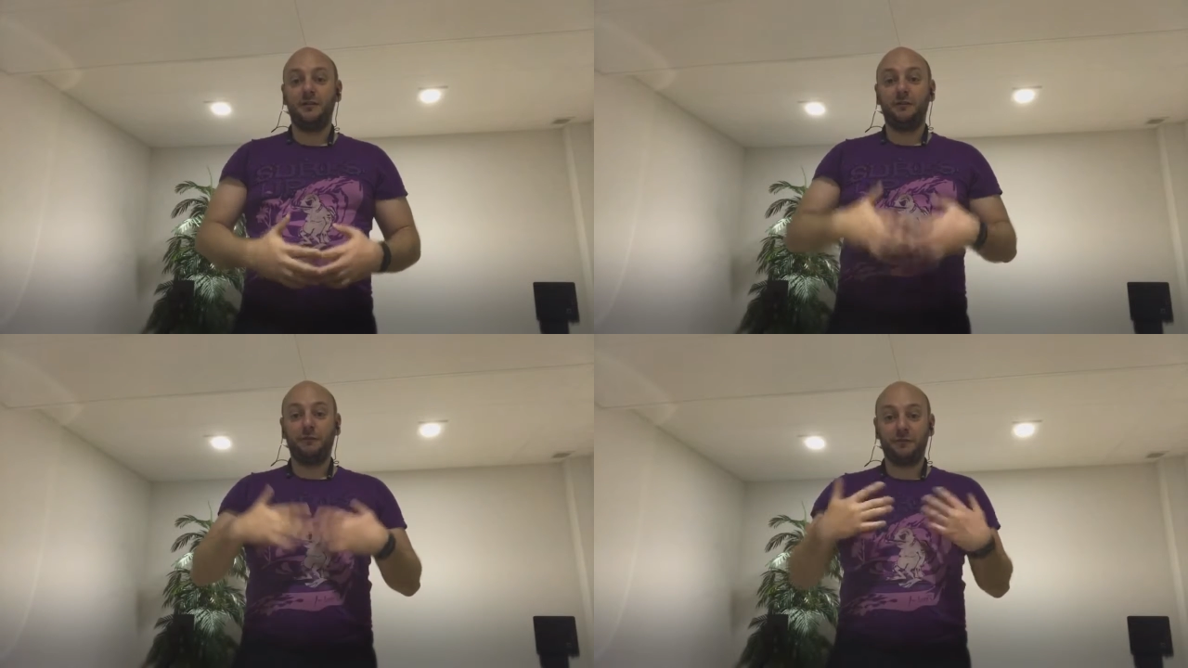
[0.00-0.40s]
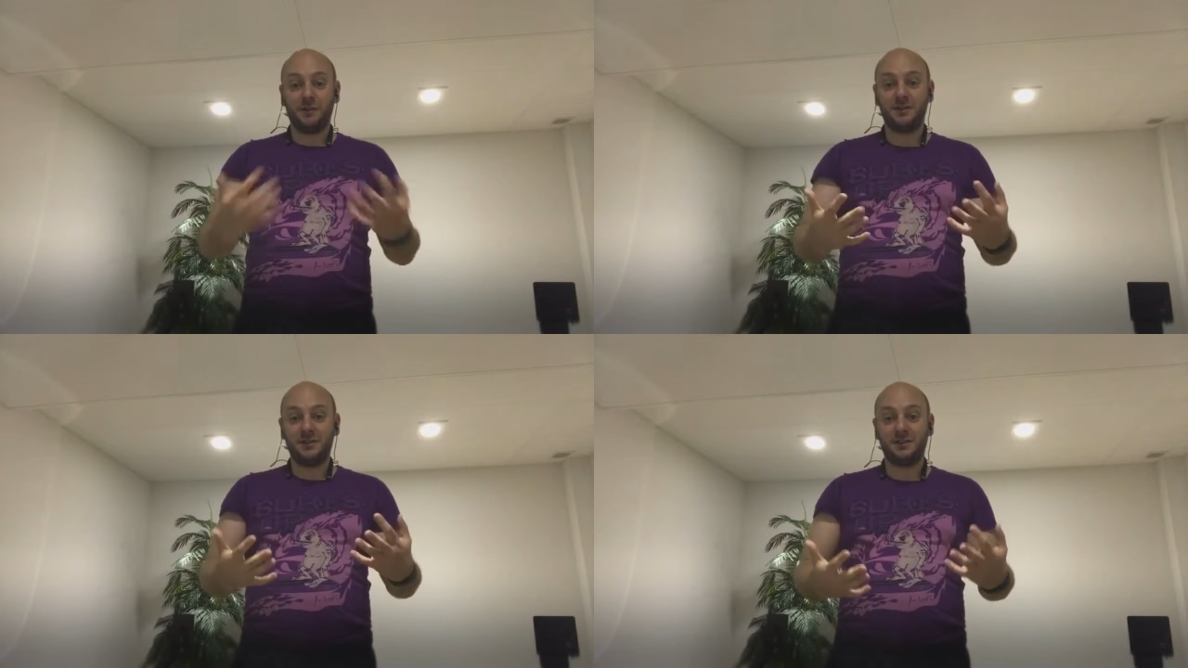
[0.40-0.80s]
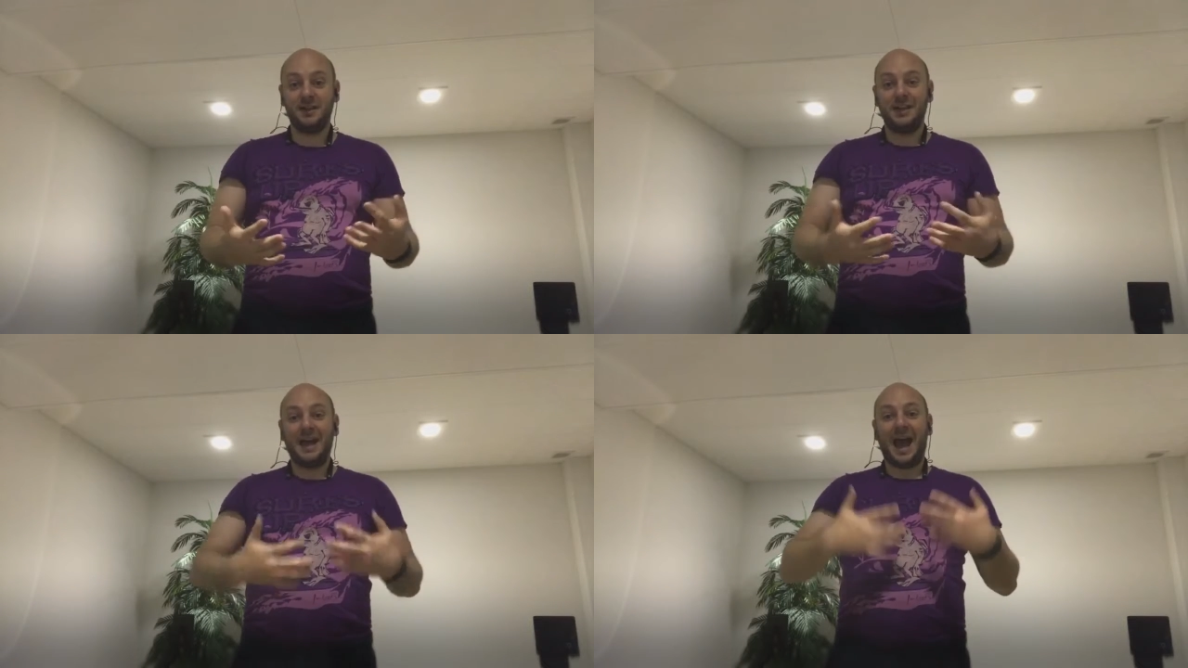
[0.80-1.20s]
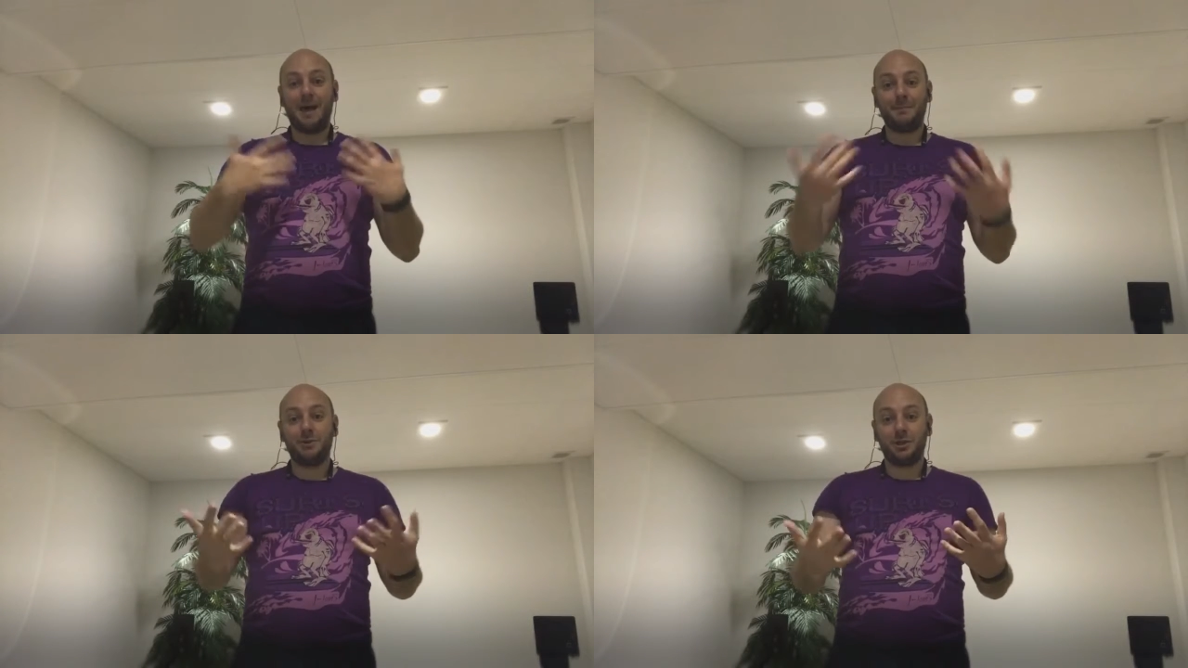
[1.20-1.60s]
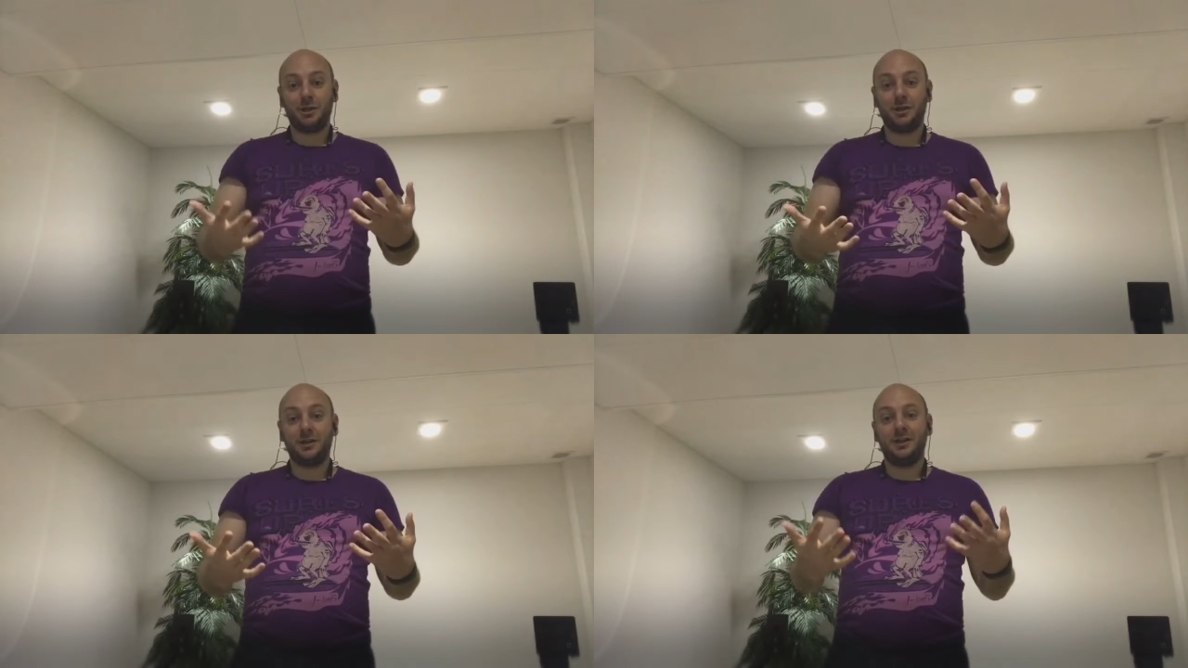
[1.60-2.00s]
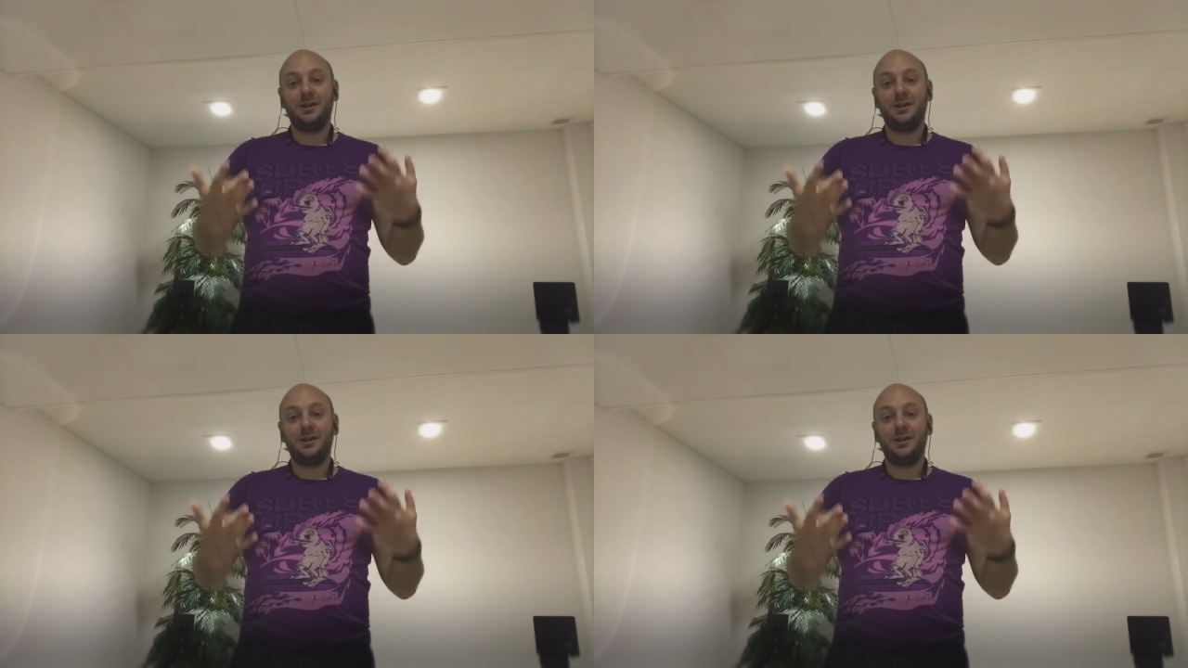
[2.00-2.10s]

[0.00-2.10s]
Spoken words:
the first amateur